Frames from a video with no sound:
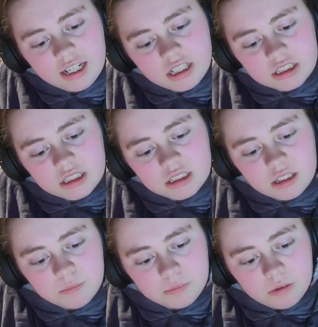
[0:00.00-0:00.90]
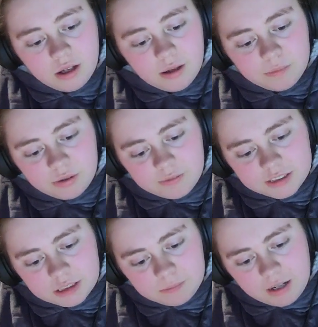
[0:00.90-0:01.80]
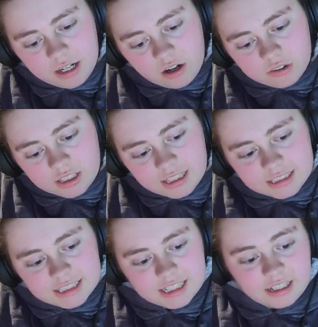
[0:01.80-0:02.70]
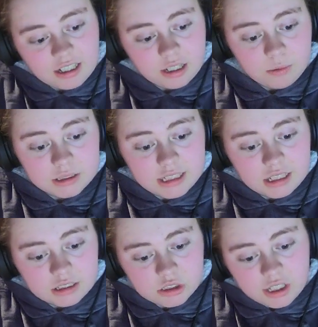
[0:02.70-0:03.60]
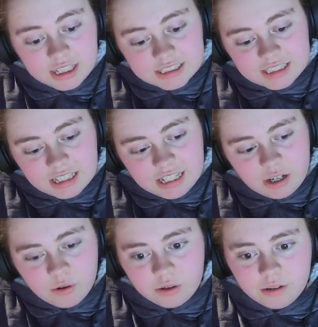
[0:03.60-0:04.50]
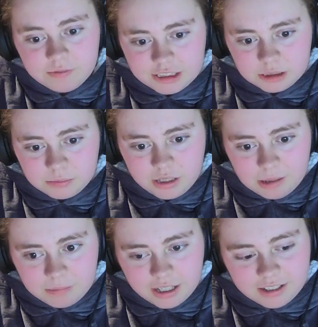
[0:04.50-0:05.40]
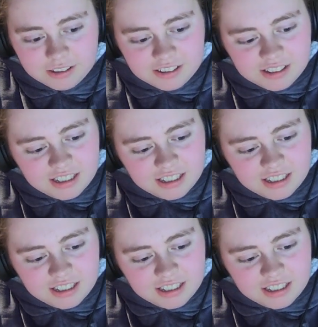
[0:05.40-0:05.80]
And using the profits to buy all the land Takanagi once had, so they could start their own vegetable empire.